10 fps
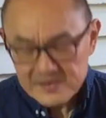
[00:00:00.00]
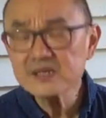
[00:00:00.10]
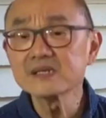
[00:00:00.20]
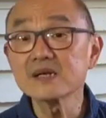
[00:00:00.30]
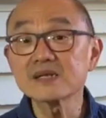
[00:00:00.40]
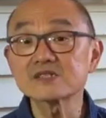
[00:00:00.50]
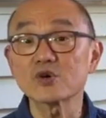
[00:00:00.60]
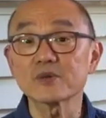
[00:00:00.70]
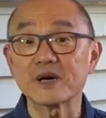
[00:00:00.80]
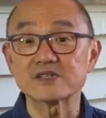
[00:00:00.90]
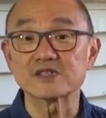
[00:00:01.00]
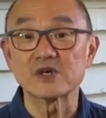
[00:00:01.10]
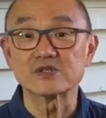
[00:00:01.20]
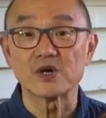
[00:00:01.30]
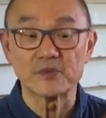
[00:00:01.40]
Now let's talk about
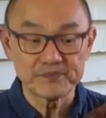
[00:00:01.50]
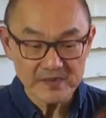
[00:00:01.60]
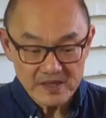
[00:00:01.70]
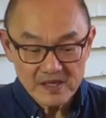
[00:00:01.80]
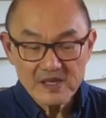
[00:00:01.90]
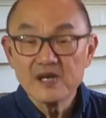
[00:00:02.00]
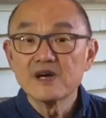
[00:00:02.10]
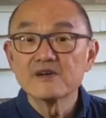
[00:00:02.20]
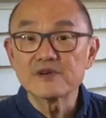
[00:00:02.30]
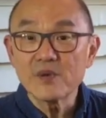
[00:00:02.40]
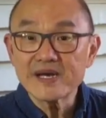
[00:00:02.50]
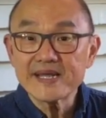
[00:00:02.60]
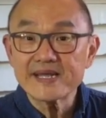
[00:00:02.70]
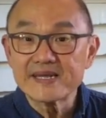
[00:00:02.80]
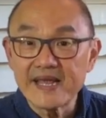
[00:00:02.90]
Soto. From what I
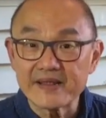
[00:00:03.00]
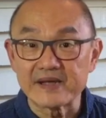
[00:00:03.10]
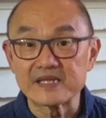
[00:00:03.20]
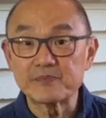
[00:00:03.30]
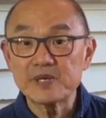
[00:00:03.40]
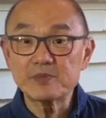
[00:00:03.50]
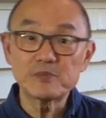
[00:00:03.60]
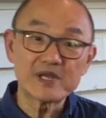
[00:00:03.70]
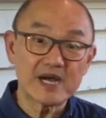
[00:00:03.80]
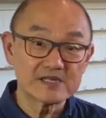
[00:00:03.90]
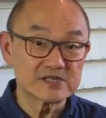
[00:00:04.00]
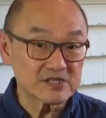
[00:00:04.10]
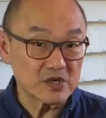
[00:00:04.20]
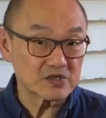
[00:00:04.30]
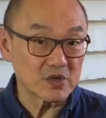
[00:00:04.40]
can gather, the people behind
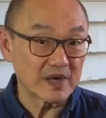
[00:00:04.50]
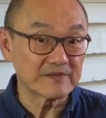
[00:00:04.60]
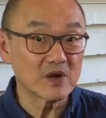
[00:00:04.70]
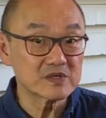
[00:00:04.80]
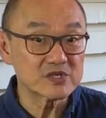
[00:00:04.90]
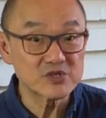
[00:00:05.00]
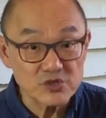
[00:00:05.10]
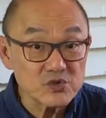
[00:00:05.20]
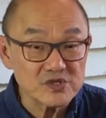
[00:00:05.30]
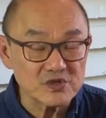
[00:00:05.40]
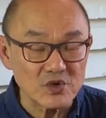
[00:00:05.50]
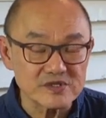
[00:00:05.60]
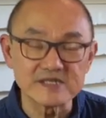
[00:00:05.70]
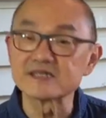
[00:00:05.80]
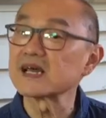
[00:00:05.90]
Soto have owned a shoe store
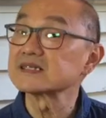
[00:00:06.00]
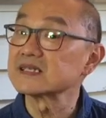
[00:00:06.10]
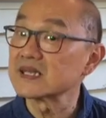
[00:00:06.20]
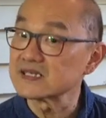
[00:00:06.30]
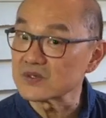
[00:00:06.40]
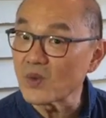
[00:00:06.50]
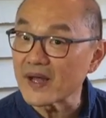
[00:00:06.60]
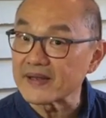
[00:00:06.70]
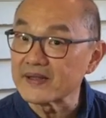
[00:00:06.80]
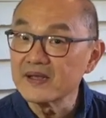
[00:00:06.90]
since nineteen ninety-one.